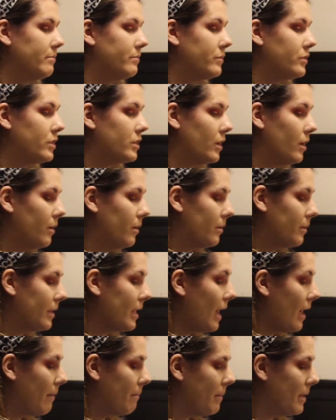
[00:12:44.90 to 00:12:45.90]
So
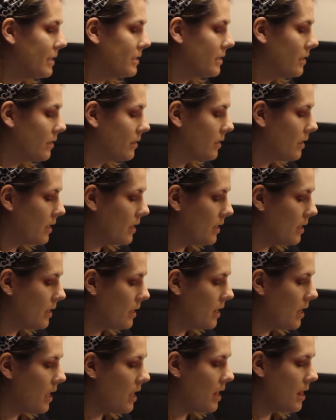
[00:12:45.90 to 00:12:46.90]
yeah,
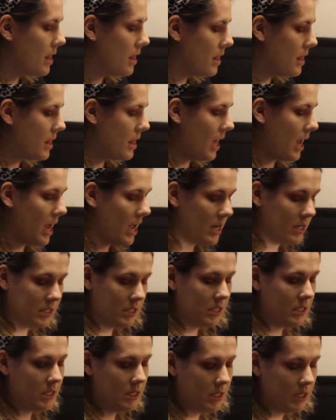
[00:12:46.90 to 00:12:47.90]
basically
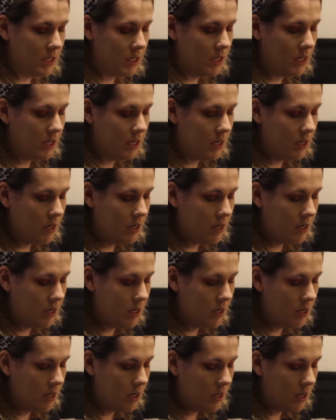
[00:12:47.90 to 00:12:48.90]
that
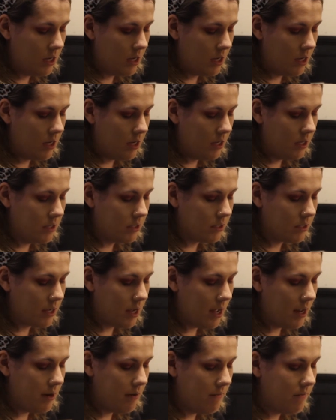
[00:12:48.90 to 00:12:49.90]
is
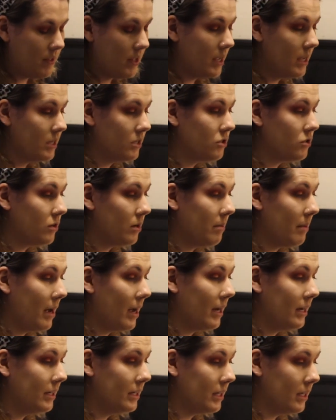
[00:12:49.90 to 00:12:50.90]
kind of the history
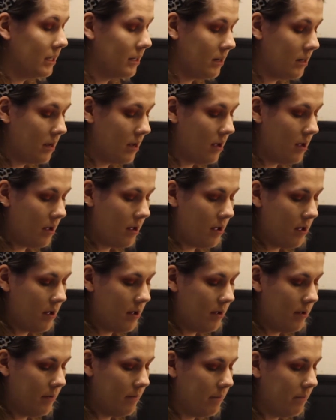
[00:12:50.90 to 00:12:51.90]
behind it.
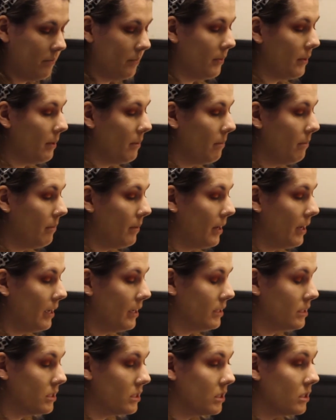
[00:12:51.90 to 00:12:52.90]

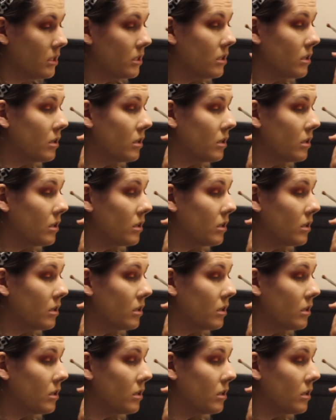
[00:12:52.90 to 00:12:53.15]
But